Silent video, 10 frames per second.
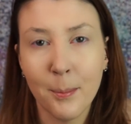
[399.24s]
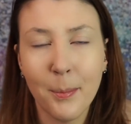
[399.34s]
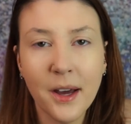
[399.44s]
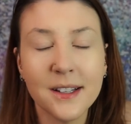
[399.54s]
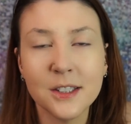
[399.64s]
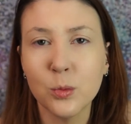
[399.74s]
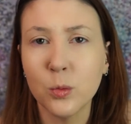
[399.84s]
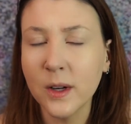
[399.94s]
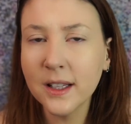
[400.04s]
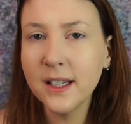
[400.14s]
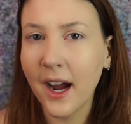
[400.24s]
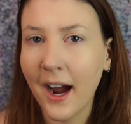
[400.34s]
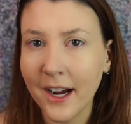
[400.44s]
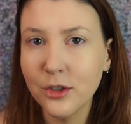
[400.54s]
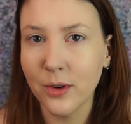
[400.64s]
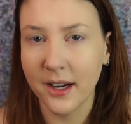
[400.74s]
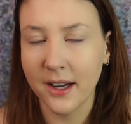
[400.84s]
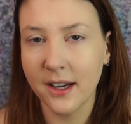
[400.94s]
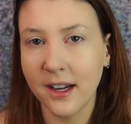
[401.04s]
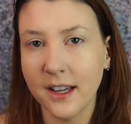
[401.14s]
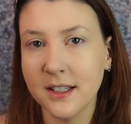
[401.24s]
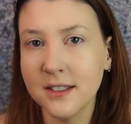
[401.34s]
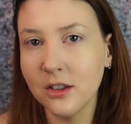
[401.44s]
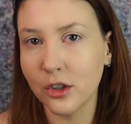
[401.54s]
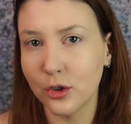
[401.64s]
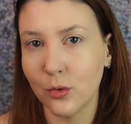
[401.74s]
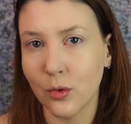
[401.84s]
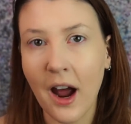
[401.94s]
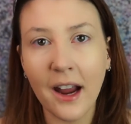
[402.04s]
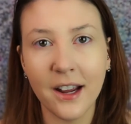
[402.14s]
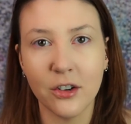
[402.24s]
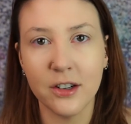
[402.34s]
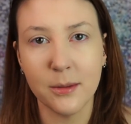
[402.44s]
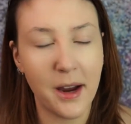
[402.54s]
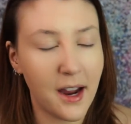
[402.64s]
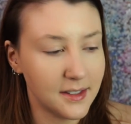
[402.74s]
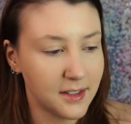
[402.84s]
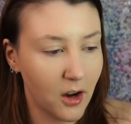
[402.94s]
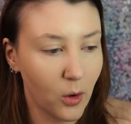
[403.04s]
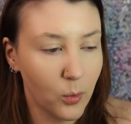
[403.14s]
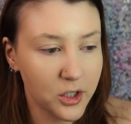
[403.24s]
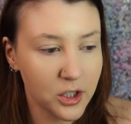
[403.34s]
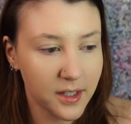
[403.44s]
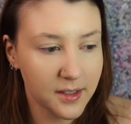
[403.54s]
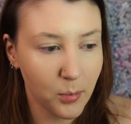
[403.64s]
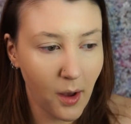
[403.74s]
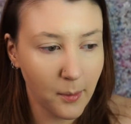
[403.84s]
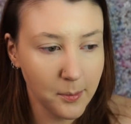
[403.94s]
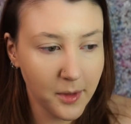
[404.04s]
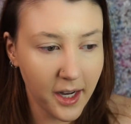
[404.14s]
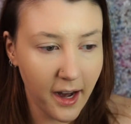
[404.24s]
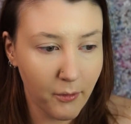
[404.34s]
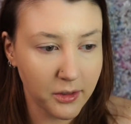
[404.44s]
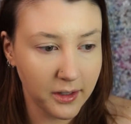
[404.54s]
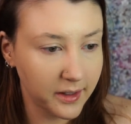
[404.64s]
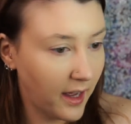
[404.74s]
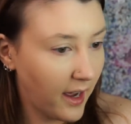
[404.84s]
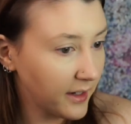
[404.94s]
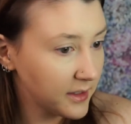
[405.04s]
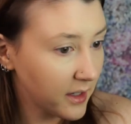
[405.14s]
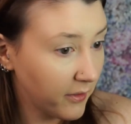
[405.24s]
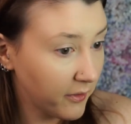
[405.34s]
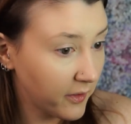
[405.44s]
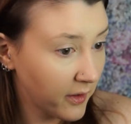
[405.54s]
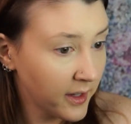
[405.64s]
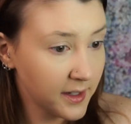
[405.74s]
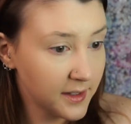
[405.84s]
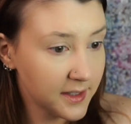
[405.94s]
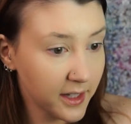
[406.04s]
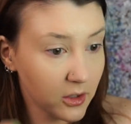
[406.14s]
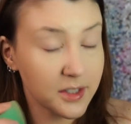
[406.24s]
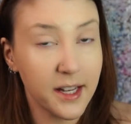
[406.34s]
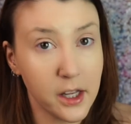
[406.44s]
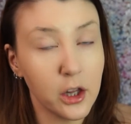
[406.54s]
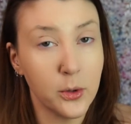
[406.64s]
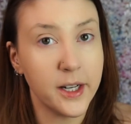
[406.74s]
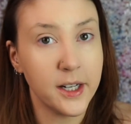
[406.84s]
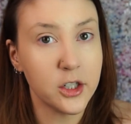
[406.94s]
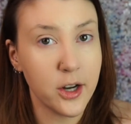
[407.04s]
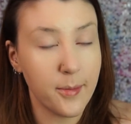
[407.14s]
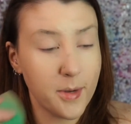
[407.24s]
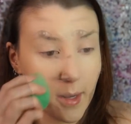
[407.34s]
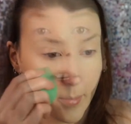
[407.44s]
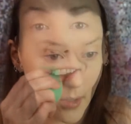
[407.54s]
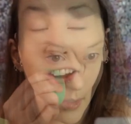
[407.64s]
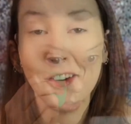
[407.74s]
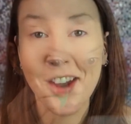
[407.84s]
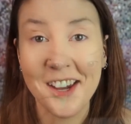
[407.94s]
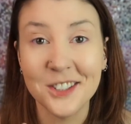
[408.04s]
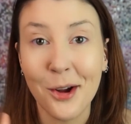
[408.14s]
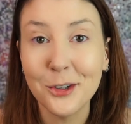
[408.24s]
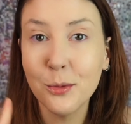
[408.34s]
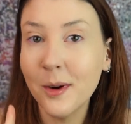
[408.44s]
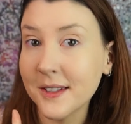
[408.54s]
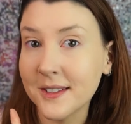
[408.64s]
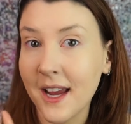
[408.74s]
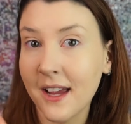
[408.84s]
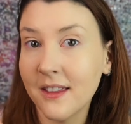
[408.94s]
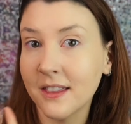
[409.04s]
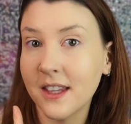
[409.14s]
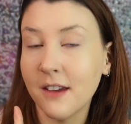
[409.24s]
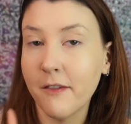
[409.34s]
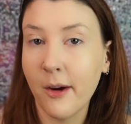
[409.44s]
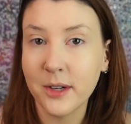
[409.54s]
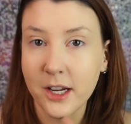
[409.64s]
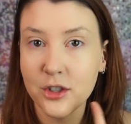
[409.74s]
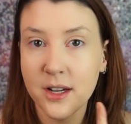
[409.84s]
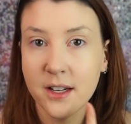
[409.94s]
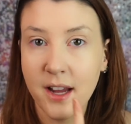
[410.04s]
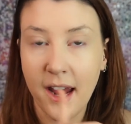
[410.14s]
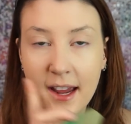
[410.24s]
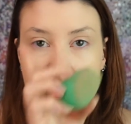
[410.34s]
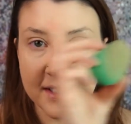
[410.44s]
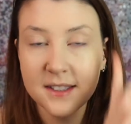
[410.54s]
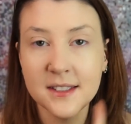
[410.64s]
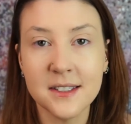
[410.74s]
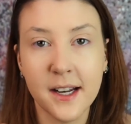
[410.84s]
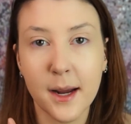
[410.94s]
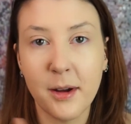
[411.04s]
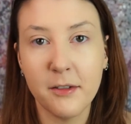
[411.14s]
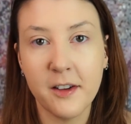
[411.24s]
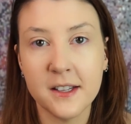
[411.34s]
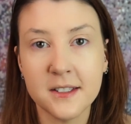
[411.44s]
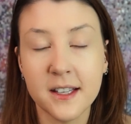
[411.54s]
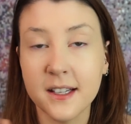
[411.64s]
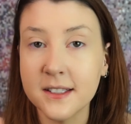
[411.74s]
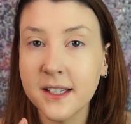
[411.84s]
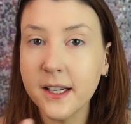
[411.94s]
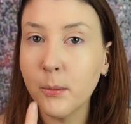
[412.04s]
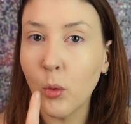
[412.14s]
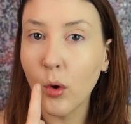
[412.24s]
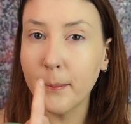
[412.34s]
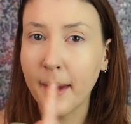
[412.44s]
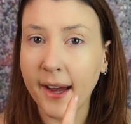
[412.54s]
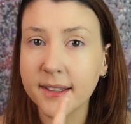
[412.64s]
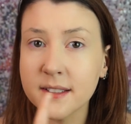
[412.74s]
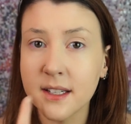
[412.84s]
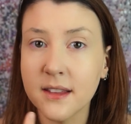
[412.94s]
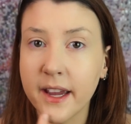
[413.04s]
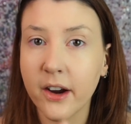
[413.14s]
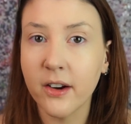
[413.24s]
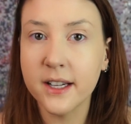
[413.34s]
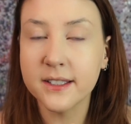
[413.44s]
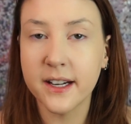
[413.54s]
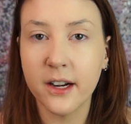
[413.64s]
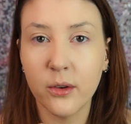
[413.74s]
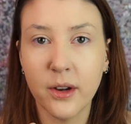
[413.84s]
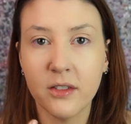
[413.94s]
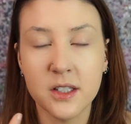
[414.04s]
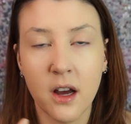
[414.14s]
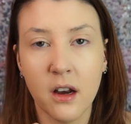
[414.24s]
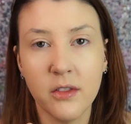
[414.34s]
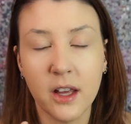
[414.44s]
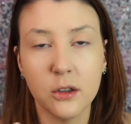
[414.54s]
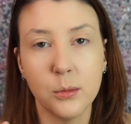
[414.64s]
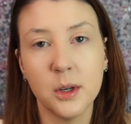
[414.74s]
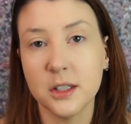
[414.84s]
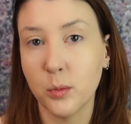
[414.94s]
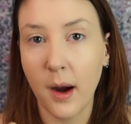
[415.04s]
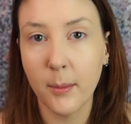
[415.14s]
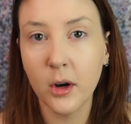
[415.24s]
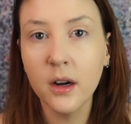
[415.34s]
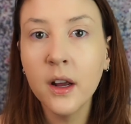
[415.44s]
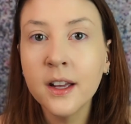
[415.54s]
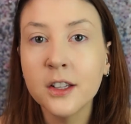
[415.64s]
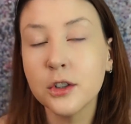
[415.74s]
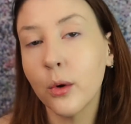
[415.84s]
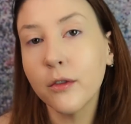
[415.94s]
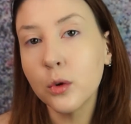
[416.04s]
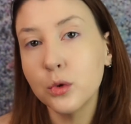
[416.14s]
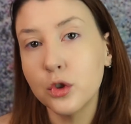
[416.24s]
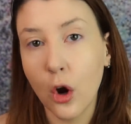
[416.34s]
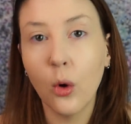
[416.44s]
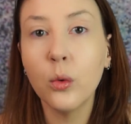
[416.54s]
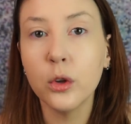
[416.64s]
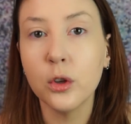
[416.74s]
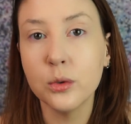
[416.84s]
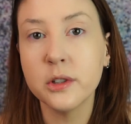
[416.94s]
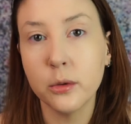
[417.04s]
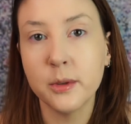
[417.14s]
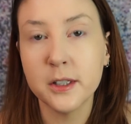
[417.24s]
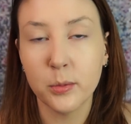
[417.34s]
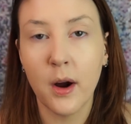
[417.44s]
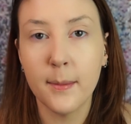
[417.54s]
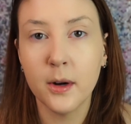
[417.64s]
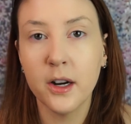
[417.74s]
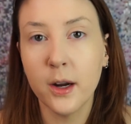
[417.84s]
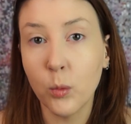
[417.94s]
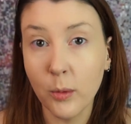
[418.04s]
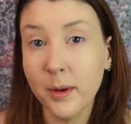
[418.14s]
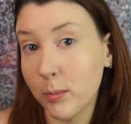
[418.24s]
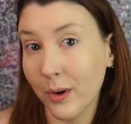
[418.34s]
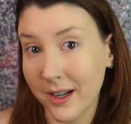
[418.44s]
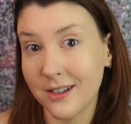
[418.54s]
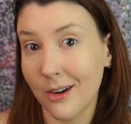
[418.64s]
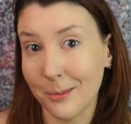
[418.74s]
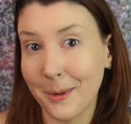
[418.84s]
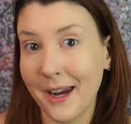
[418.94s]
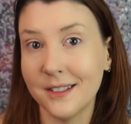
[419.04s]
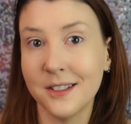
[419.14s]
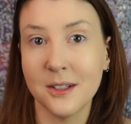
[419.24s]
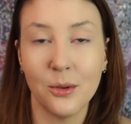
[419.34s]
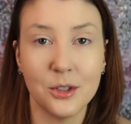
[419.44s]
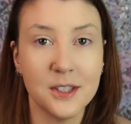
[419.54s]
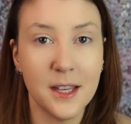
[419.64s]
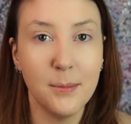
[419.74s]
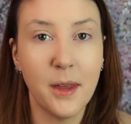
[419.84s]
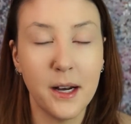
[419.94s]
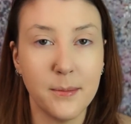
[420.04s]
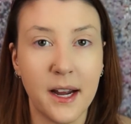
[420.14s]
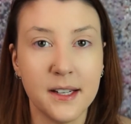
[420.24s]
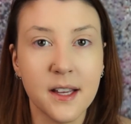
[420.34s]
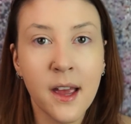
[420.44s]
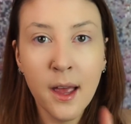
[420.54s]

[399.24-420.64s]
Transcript: But it's really hydrating. It doesn't look dry underneath my eyes at all, which is a problem that I have with a lot of concealers, including Shape Tape. Okay, so I do want to say that the foundation, as it's sitting on my face, it is getting more matte in the areas that I don't have a ton of that luminous primer. So if you don't use a luminous primer, it will be pretty darn matte. So just keep that in mind.